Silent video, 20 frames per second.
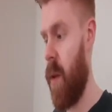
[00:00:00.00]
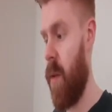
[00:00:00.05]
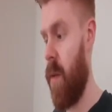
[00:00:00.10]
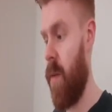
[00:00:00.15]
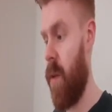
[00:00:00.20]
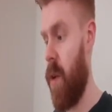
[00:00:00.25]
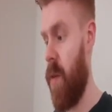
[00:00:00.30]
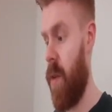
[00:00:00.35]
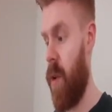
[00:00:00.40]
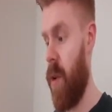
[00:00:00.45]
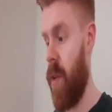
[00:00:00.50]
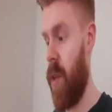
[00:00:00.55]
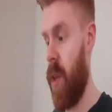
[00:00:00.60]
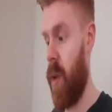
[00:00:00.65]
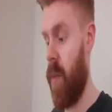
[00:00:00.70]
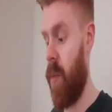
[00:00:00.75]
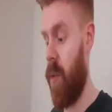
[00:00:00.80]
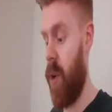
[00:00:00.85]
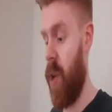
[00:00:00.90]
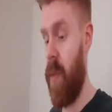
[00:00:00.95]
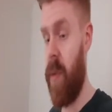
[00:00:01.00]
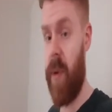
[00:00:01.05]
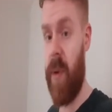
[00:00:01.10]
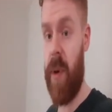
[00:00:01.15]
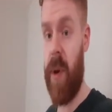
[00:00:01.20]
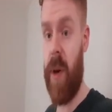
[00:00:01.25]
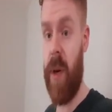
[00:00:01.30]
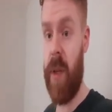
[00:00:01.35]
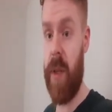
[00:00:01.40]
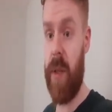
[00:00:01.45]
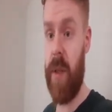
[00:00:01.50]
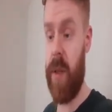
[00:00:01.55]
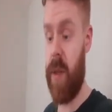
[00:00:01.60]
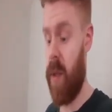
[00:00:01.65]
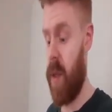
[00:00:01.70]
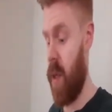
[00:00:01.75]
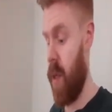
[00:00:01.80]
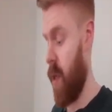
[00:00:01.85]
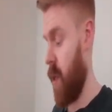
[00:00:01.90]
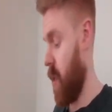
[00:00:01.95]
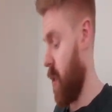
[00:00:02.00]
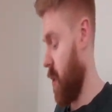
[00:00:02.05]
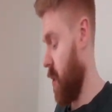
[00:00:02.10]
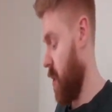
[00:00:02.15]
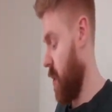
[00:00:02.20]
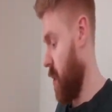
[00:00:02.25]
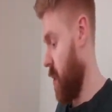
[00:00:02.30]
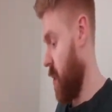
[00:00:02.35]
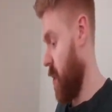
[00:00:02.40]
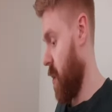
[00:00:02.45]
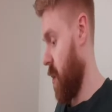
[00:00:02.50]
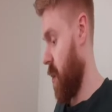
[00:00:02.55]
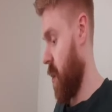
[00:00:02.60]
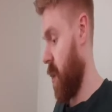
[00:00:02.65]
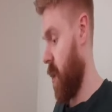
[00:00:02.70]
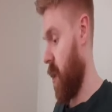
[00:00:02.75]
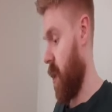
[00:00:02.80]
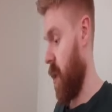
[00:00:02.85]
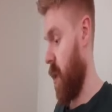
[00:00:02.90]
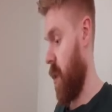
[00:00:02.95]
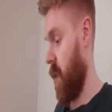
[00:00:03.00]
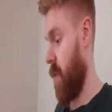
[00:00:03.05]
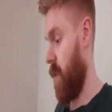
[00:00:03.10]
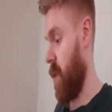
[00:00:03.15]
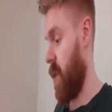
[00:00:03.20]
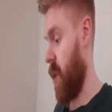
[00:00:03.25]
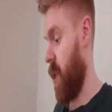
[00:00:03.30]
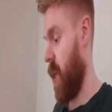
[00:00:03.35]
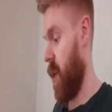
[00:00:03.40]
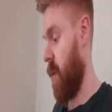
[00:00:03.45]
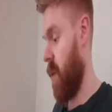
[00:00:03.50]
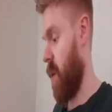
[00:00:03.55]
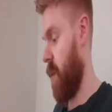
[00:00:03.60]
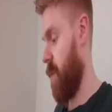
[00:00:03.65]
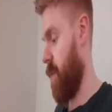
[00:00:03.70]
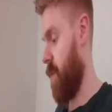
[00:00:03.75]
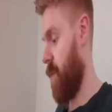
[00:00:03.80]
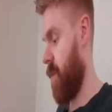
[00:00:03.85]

Very, very thick premium cards for Futera.